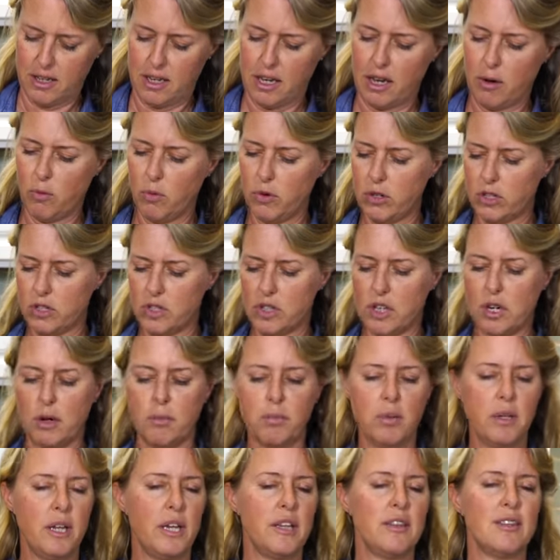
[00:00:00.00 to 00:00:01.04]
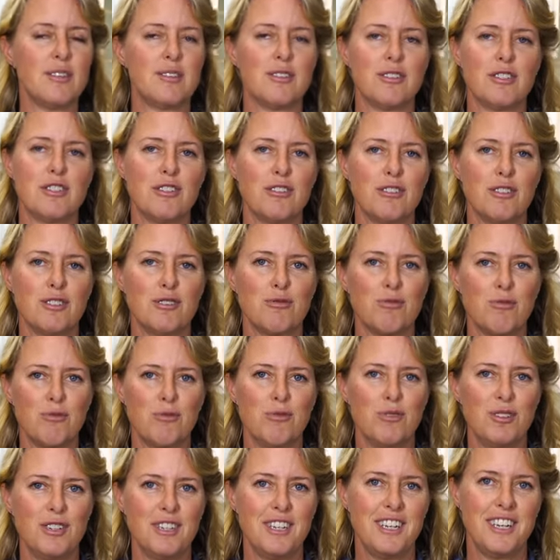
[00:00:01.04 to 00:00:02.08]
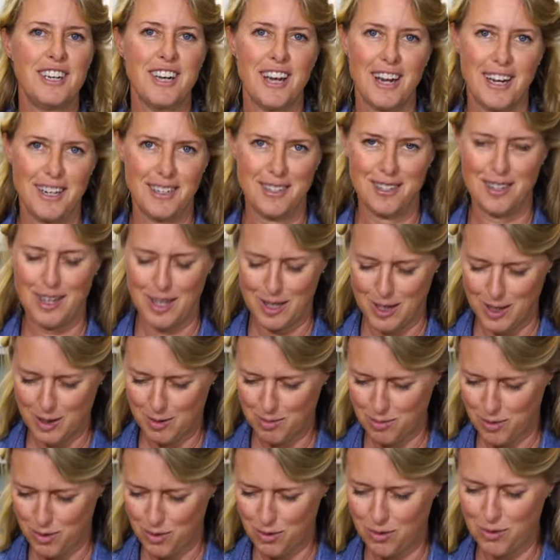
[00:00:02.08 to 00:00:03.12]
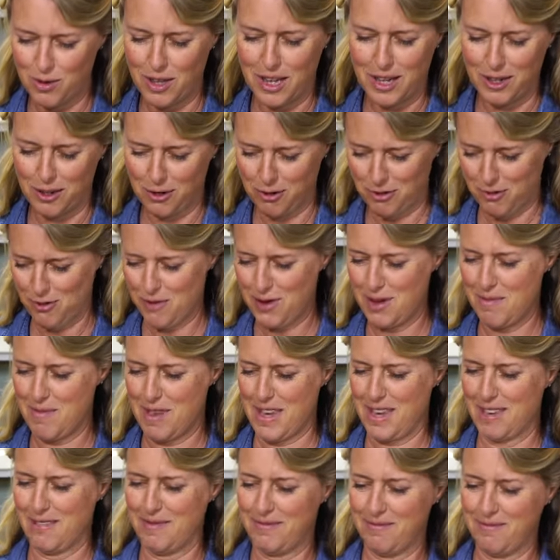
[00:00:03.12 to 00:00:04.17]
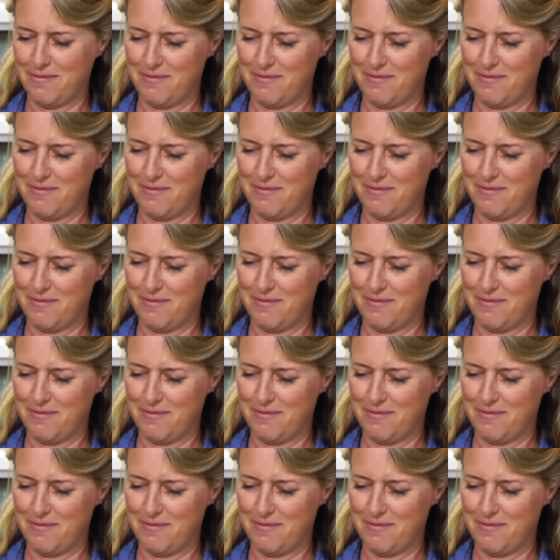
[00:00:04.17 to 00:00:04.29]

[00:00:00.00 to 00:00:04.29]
And we're just gonna blend this until it's really nice and smooth and creamy.